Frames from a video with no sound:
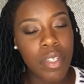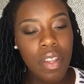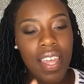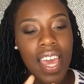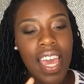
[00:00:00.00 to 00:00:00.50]

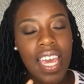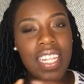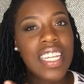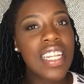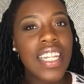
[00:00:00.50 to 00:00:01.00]
so
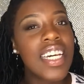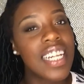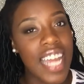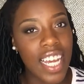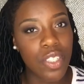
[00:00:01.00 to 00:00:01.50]
they didn't
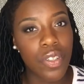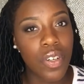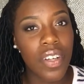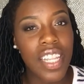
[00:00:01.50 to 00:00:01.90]
look natural.